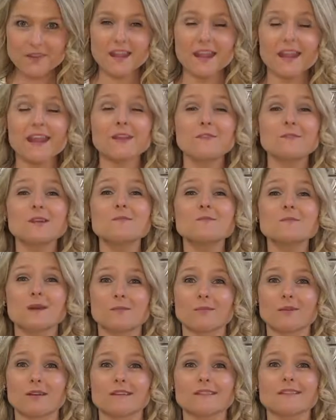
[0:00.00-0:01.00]
And
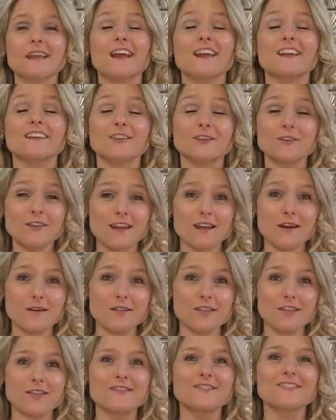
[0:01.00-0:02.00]
remember that your health
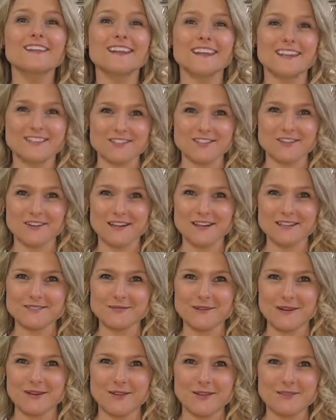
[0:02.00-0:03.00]
is your greatest
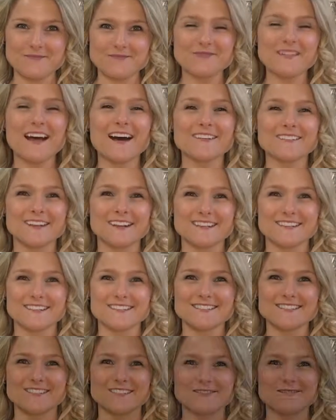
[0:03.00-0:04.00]
wealth. I'll talk to you
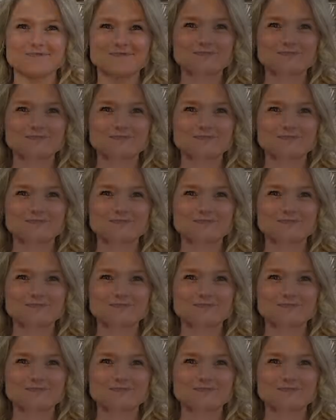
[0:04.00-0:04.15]
soon.